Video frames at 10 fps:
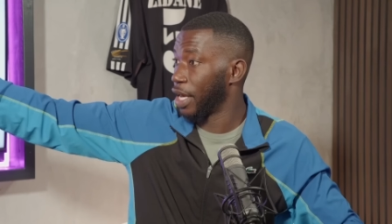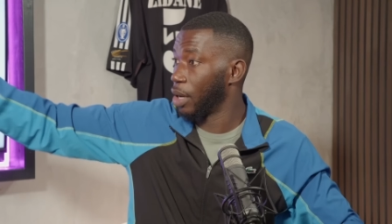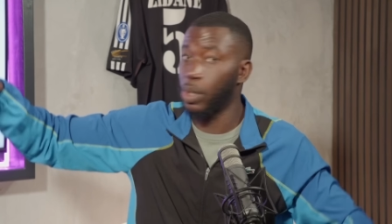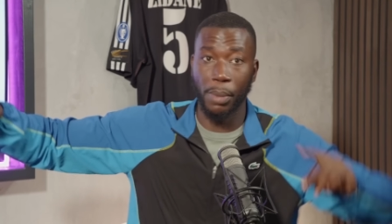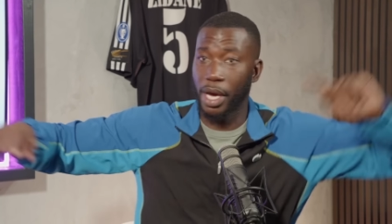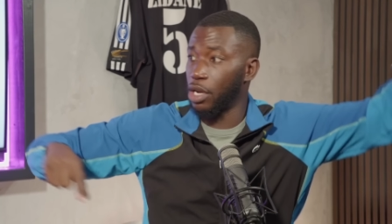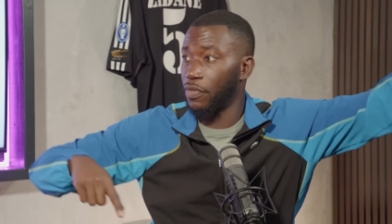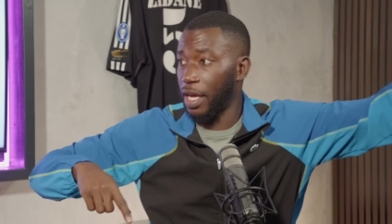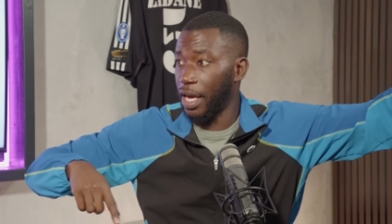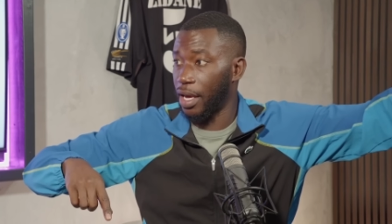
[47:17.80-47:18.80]
there. Well, I'm going
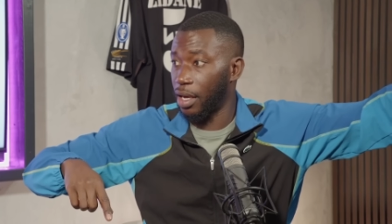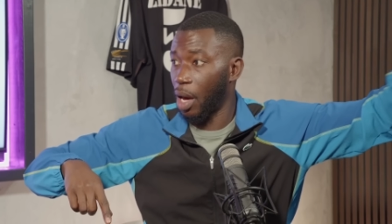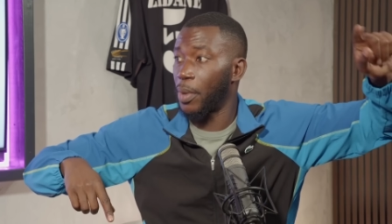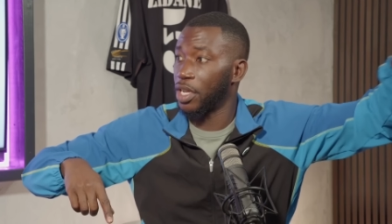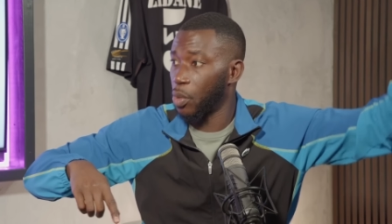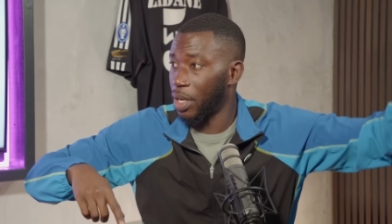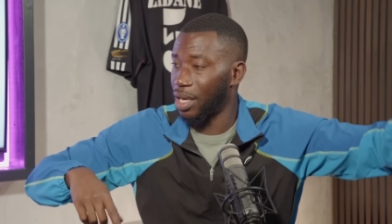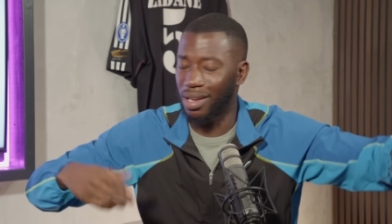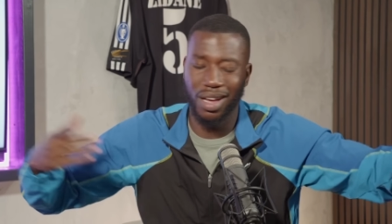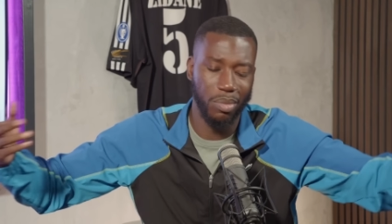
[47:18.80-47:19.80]
over here, Yeah. and we're gonna win
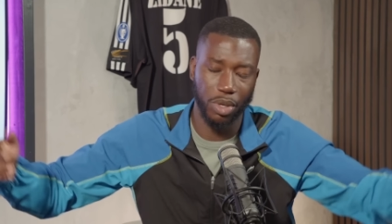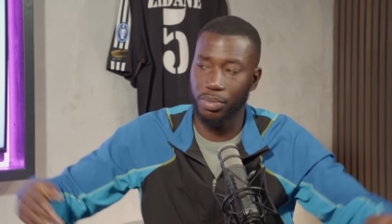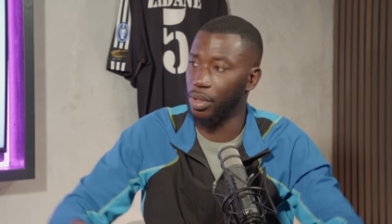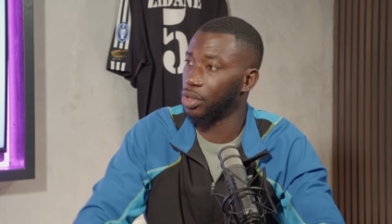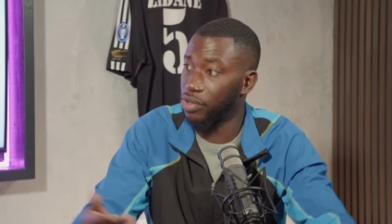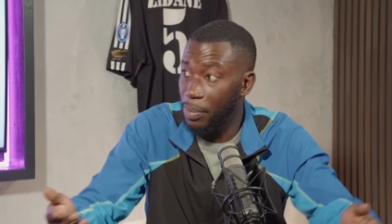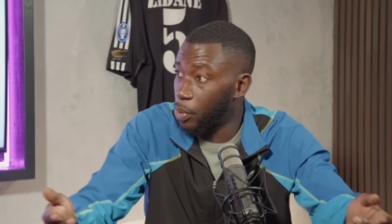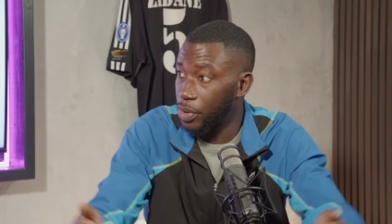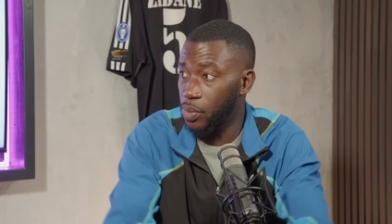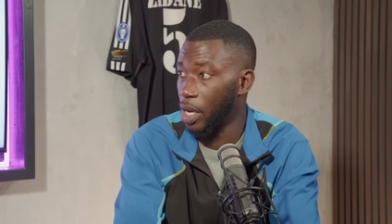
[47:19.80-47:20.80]
it. Come on, bro.
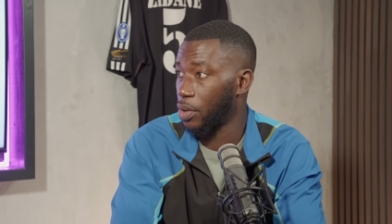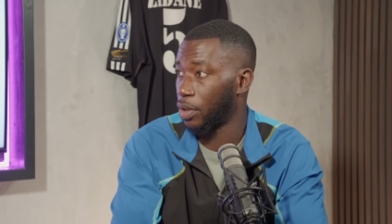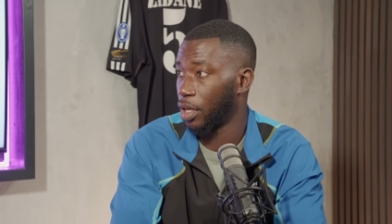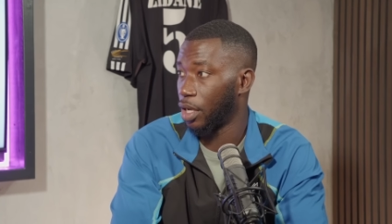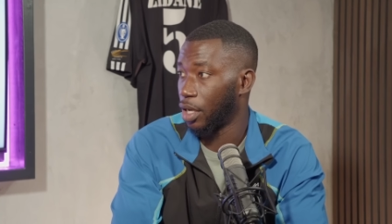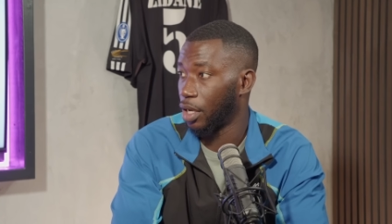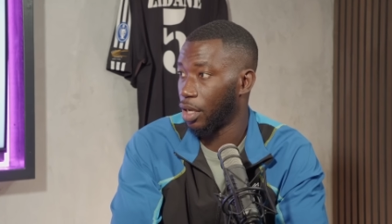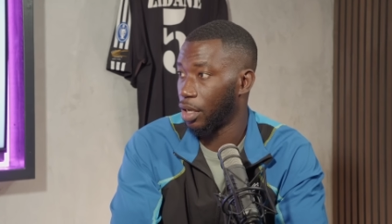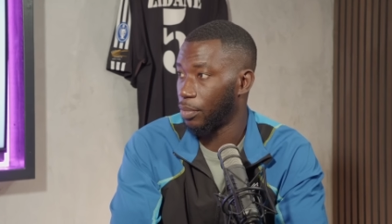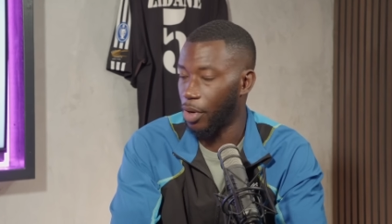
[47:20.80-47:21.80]
Treble mm. as well. Yeah,
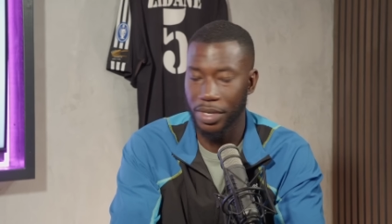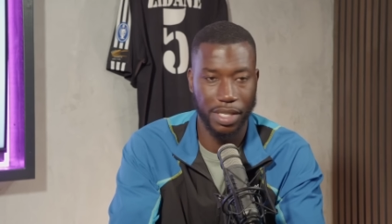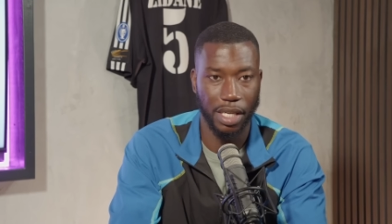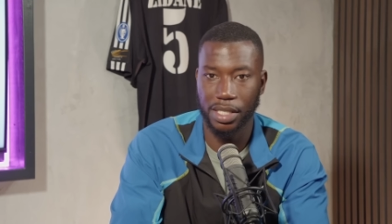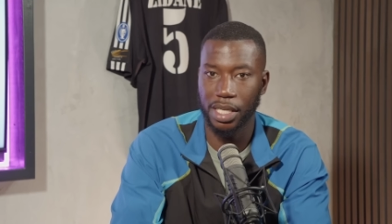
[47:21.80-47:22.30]
bro. He's a, he's